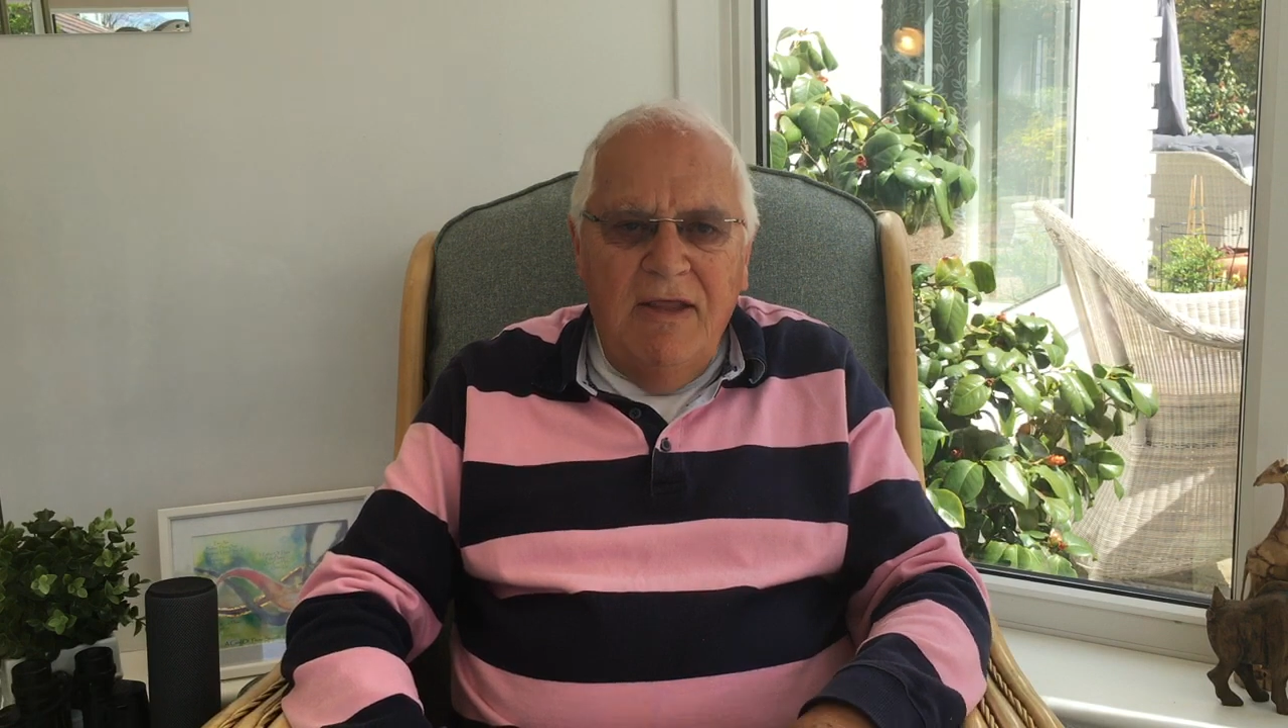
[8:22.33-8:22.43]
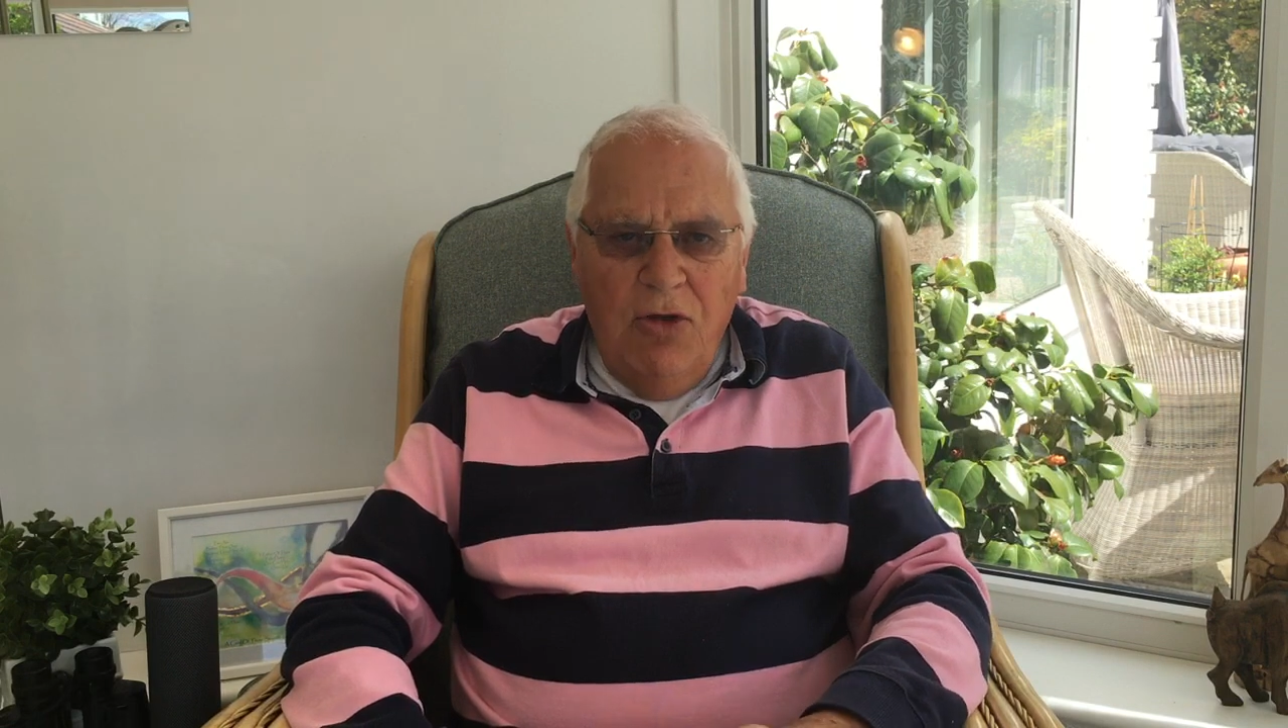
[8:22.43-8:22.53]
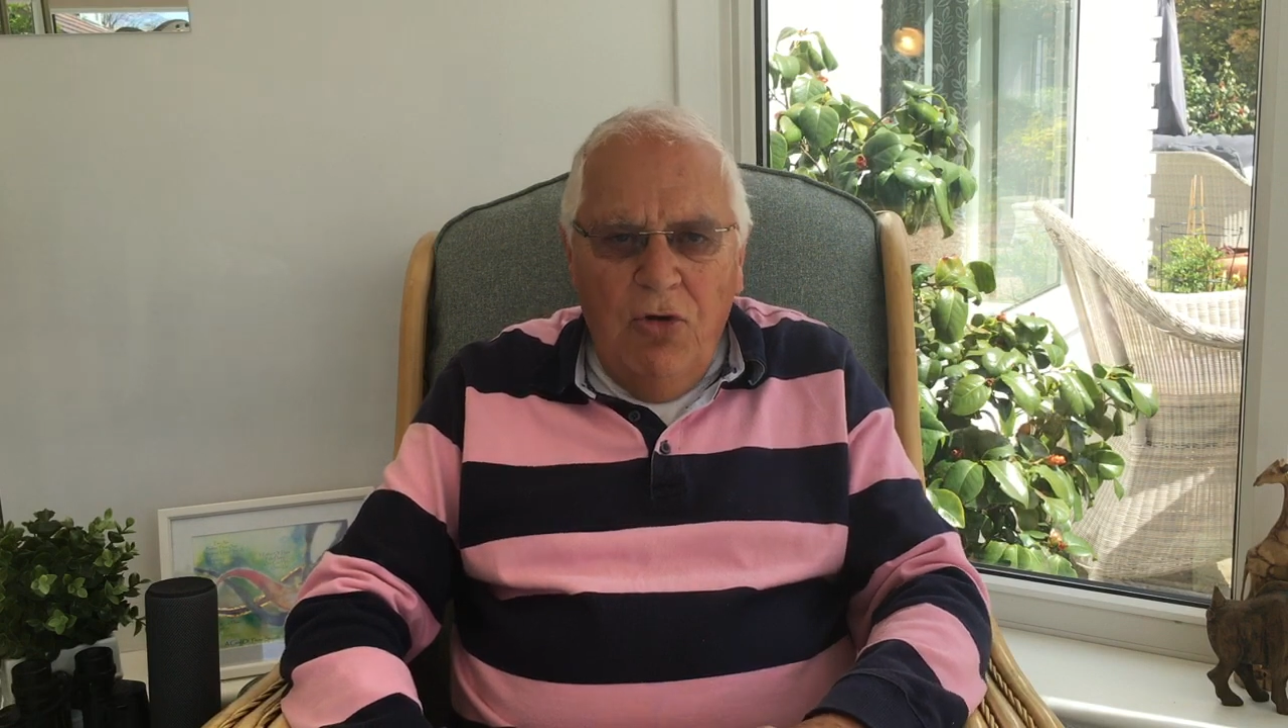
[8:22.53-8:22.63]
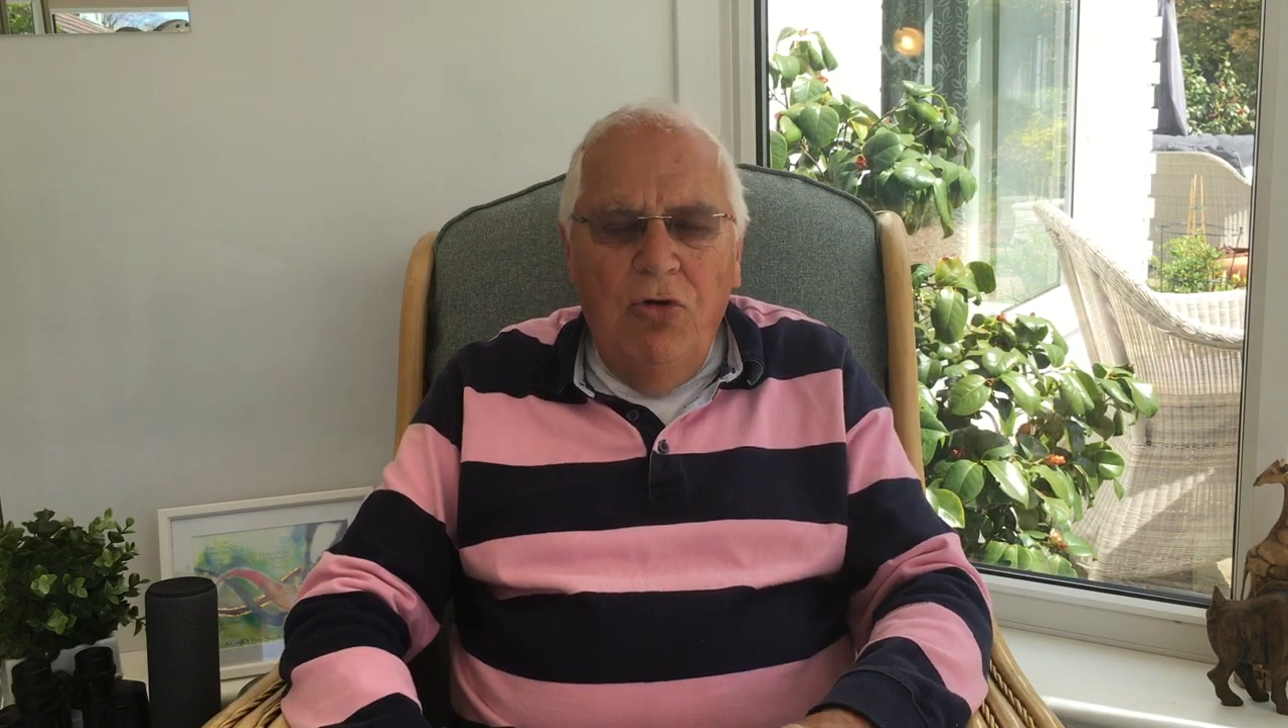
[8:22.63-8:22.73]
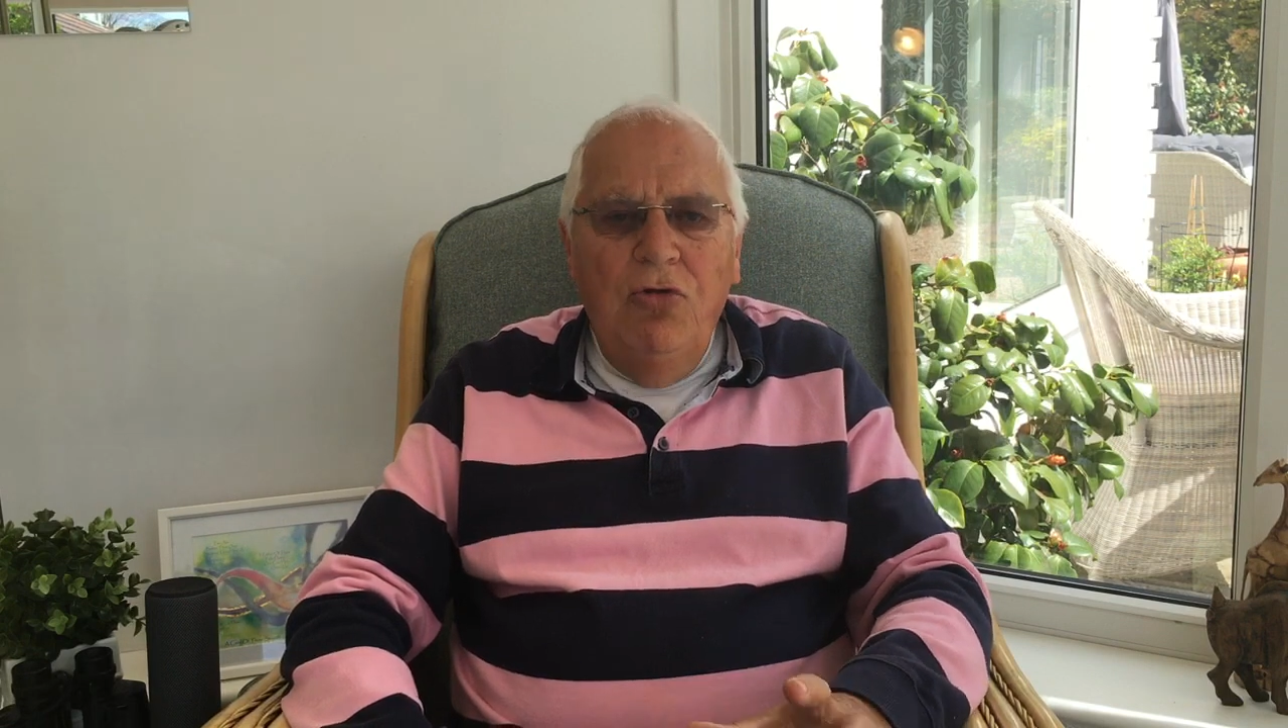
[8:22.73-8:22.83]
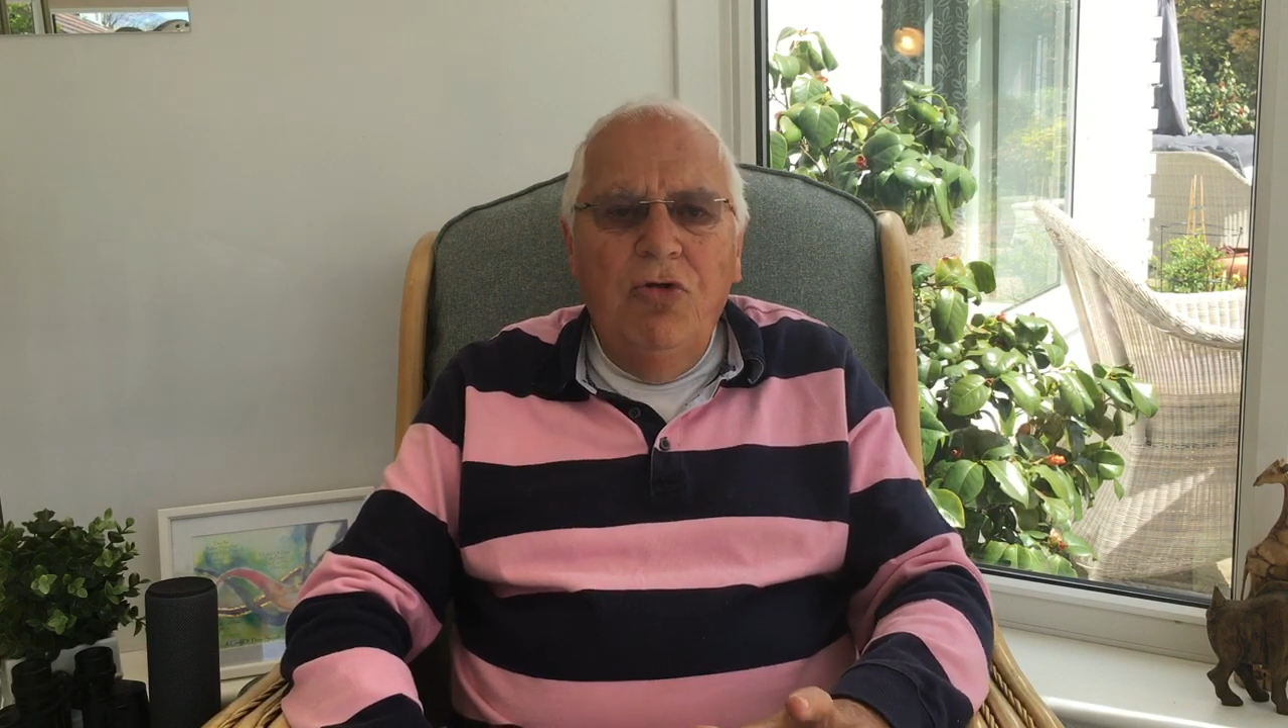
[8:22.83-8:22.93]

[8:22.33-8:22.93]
they all